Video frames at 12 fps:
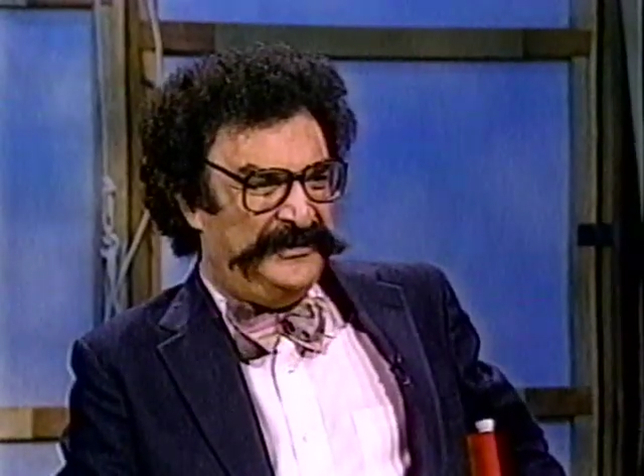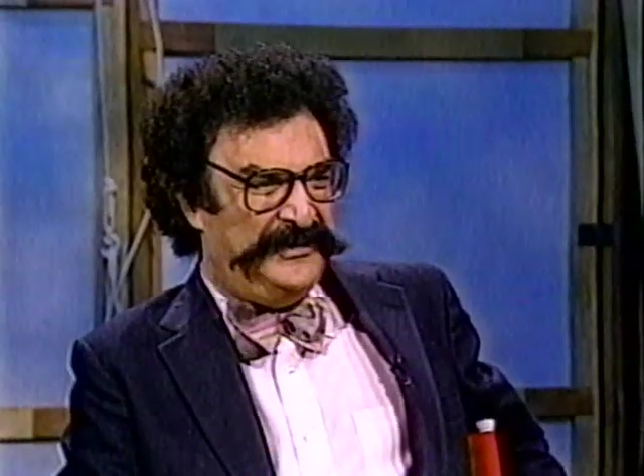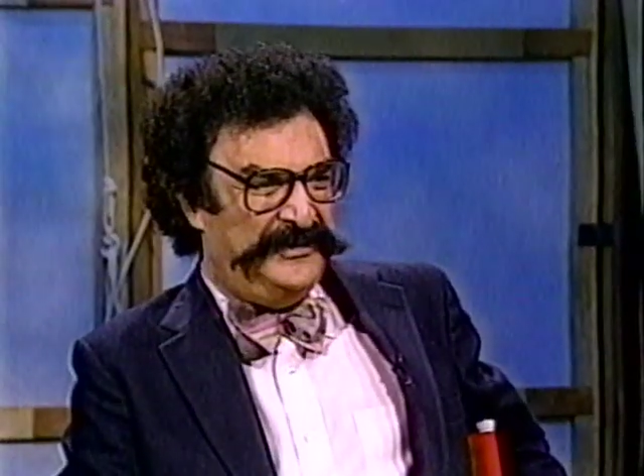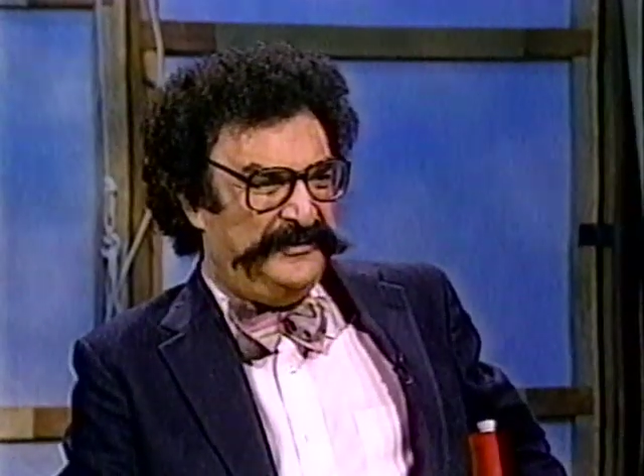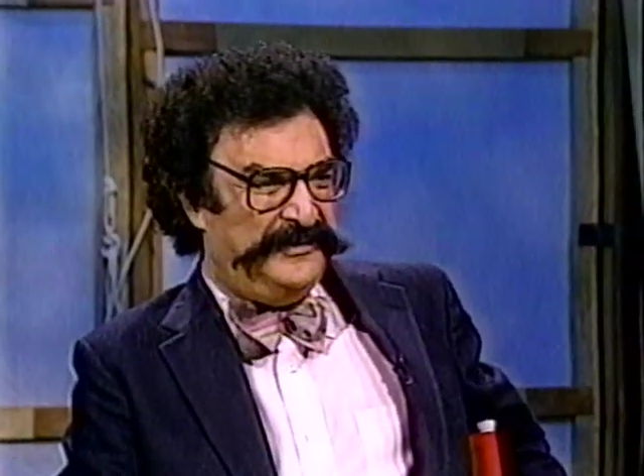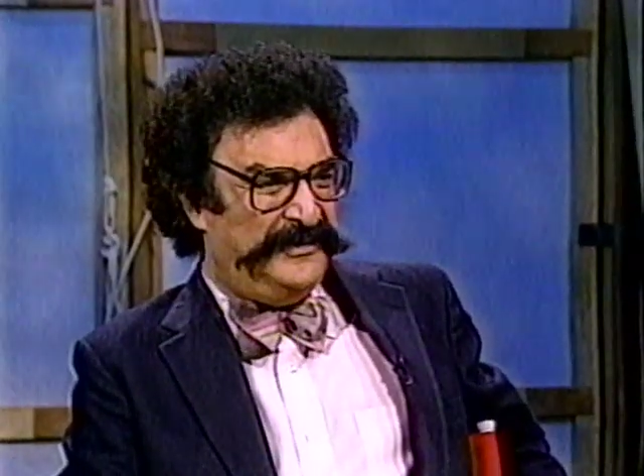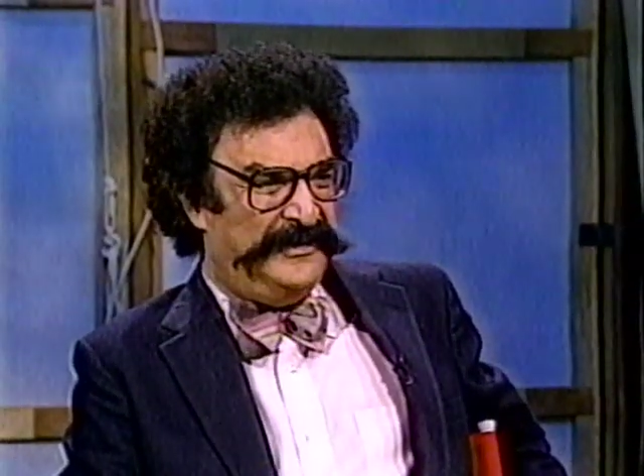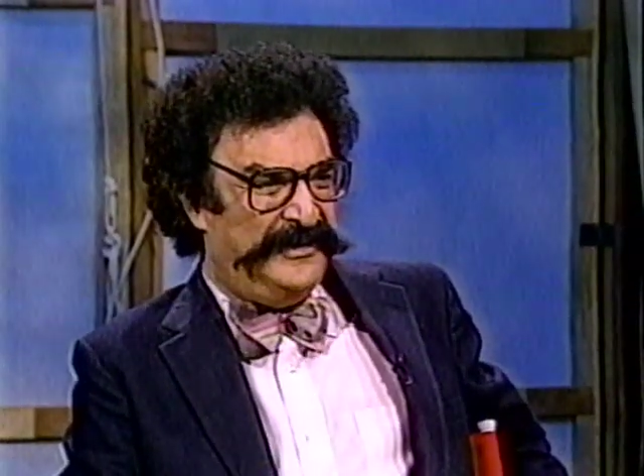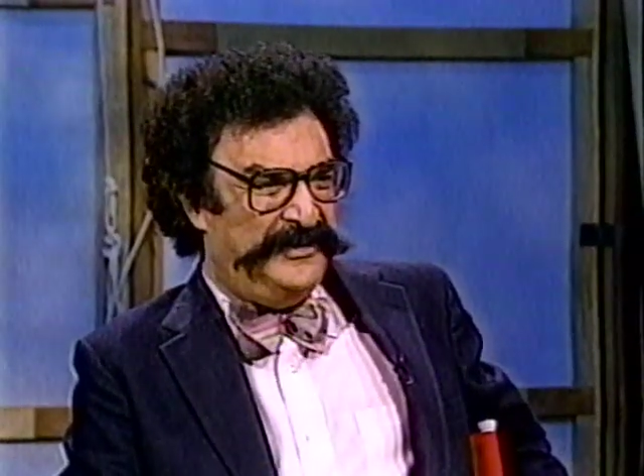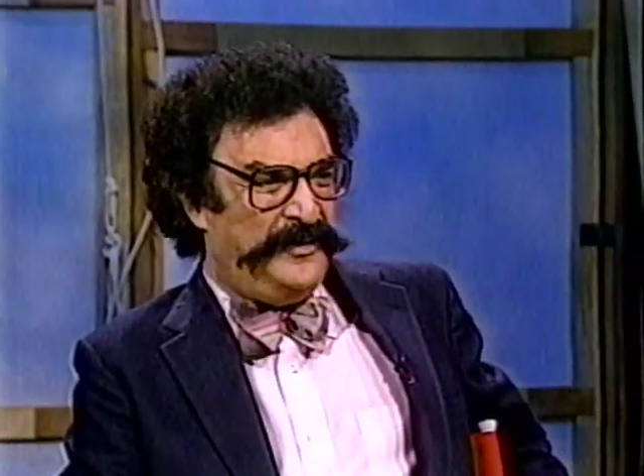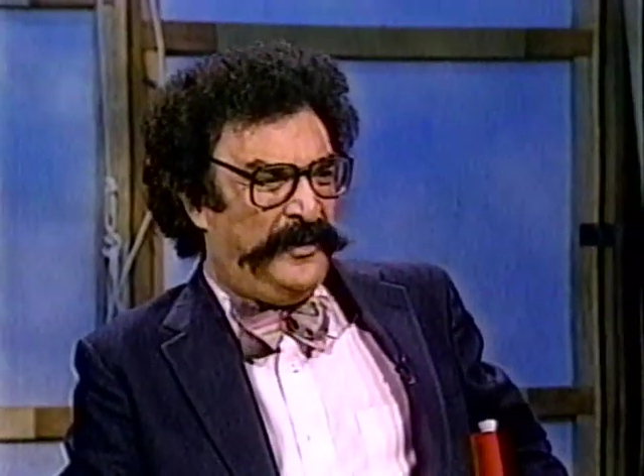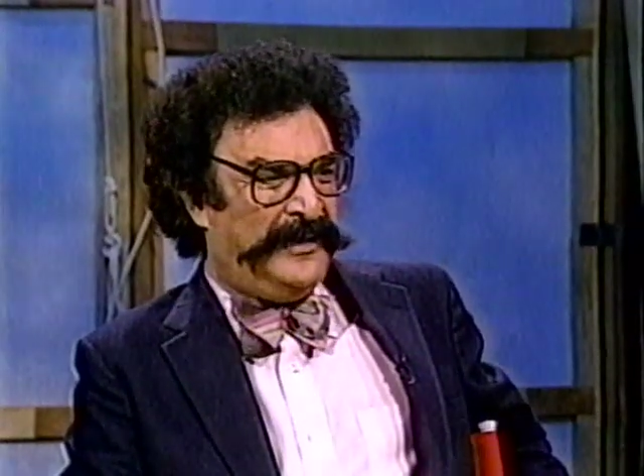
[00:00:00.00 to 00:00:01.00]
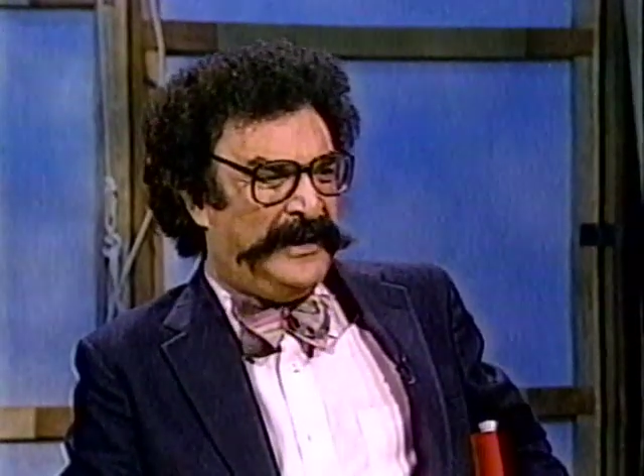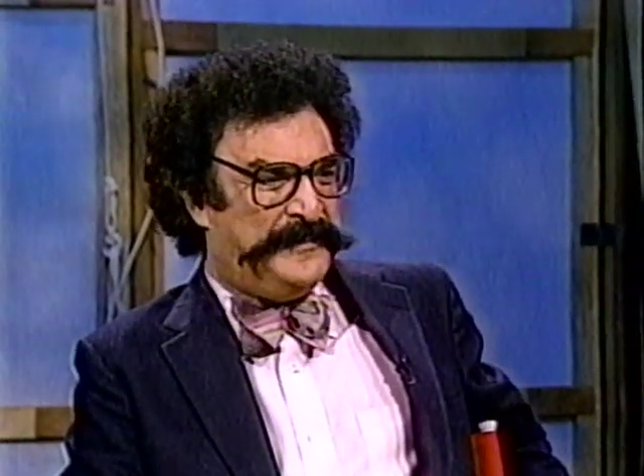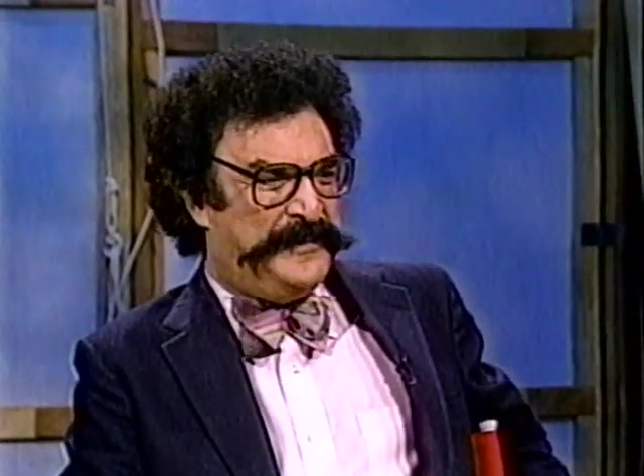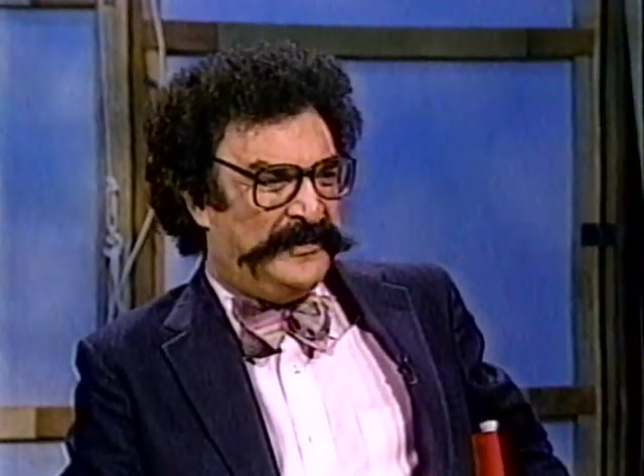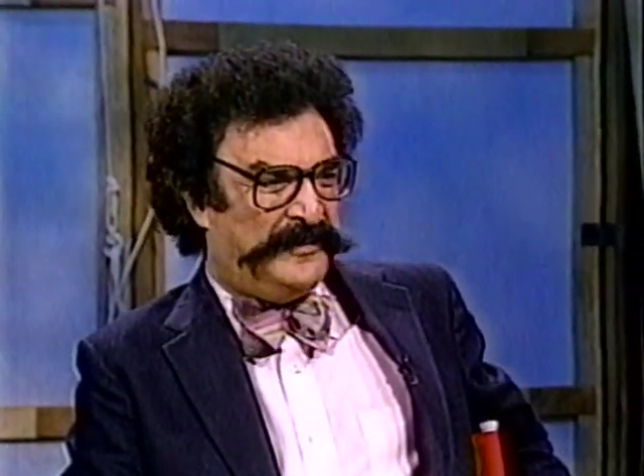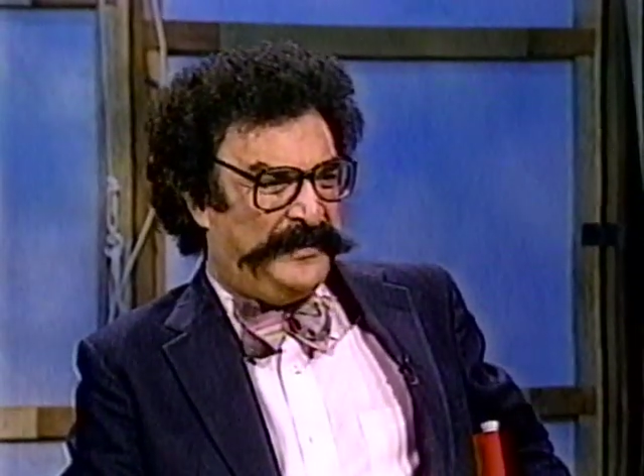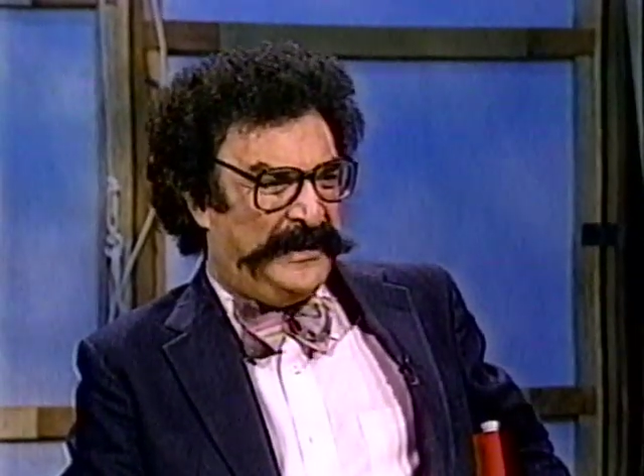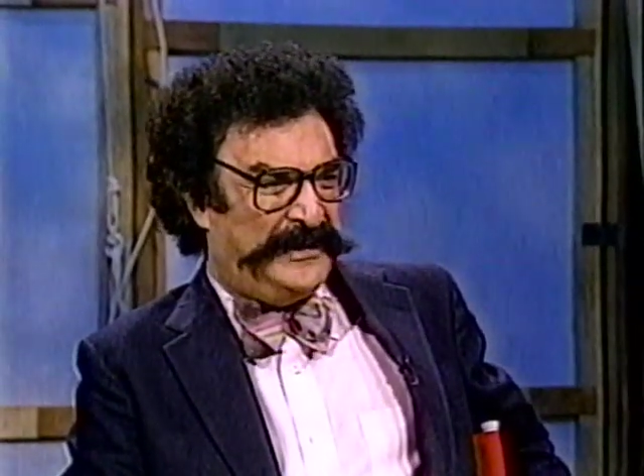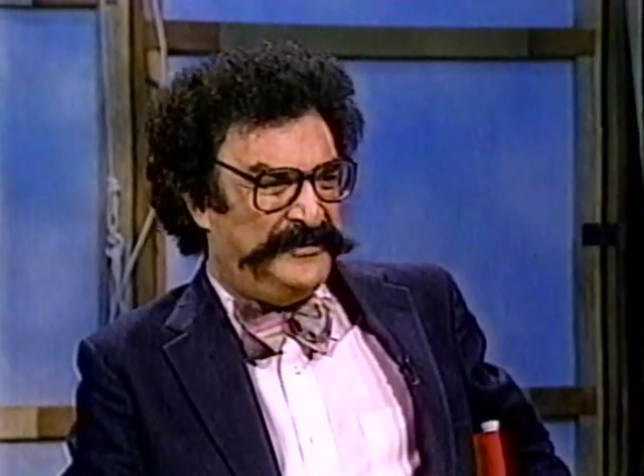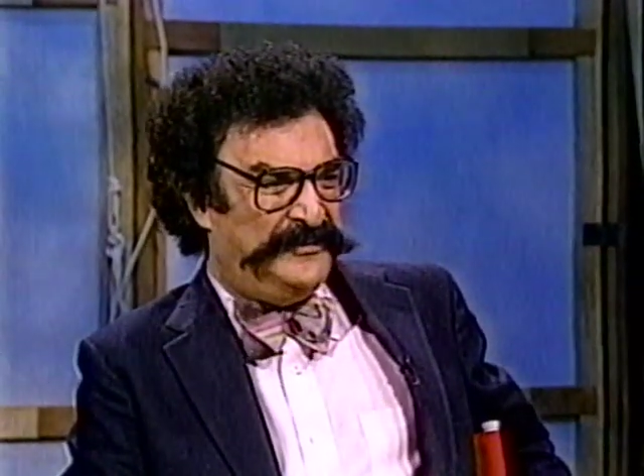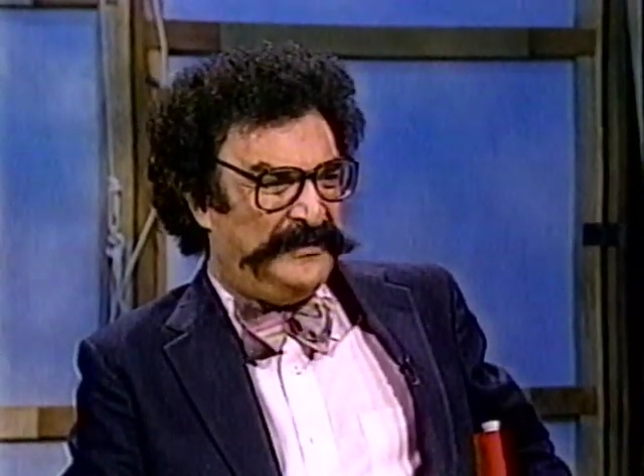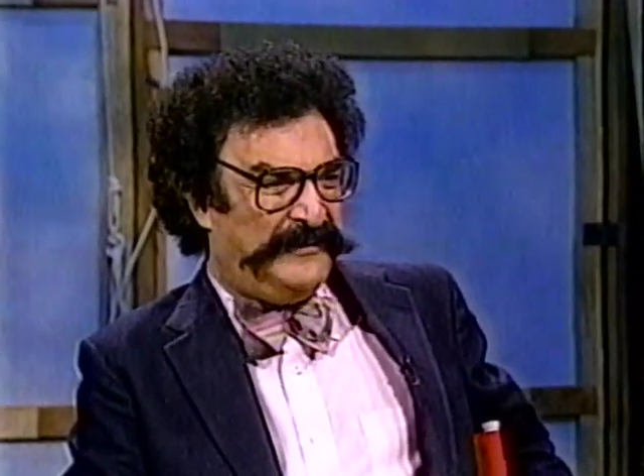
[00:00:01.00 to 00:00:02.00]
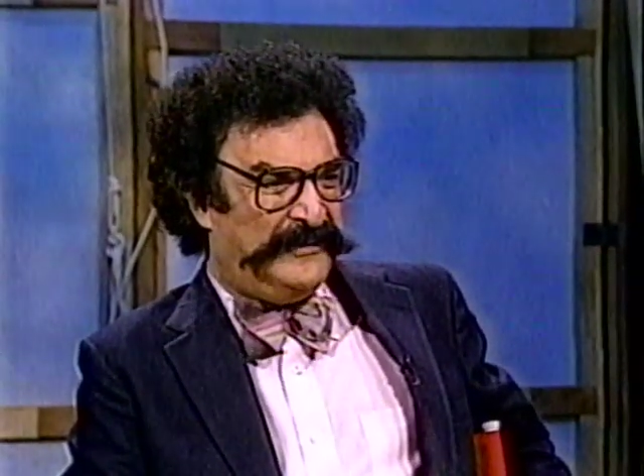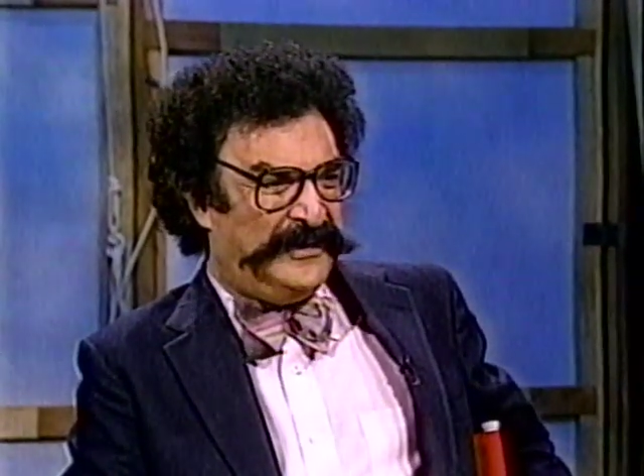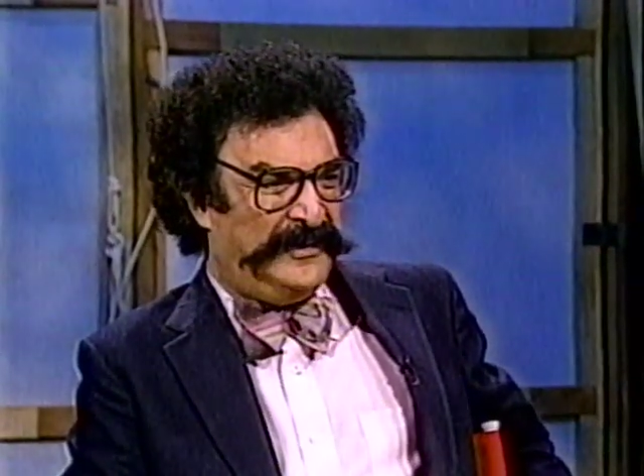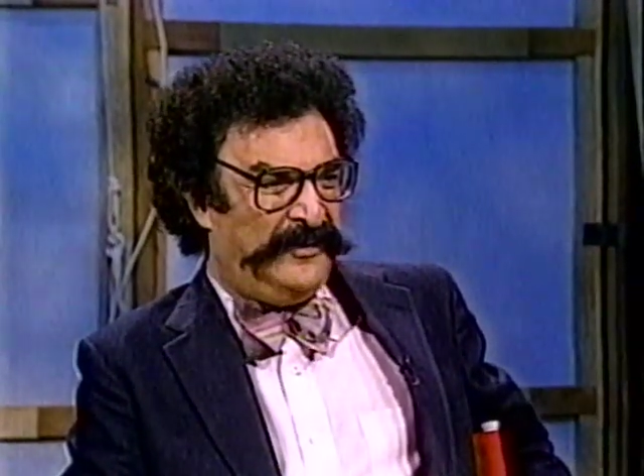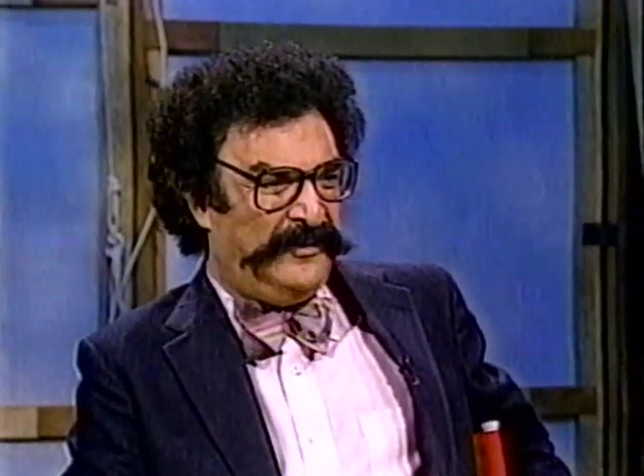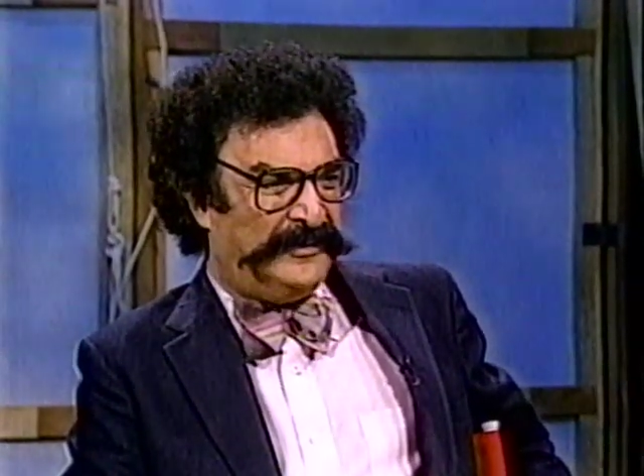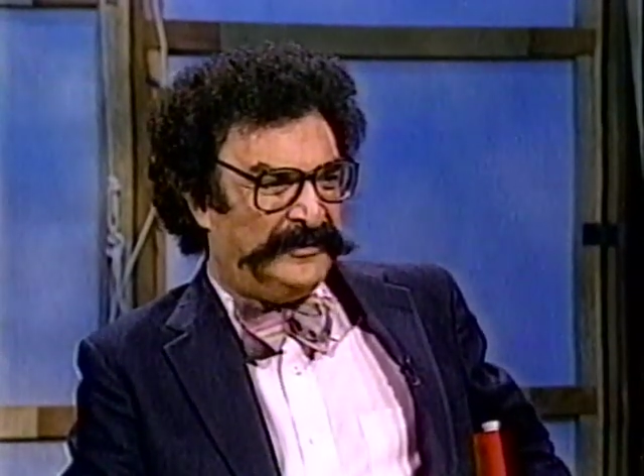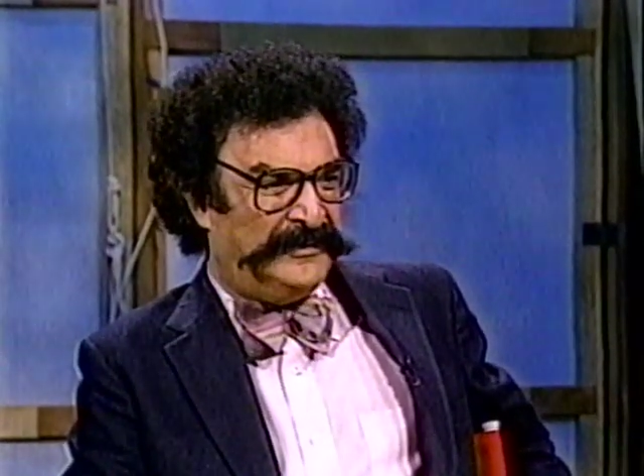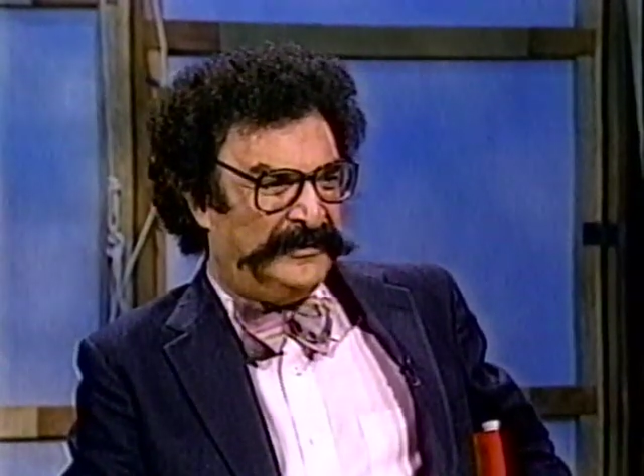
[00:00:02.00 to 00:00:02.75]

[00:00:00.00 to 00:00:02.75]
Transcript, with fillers: You, you are like Peter Pan. You never get older.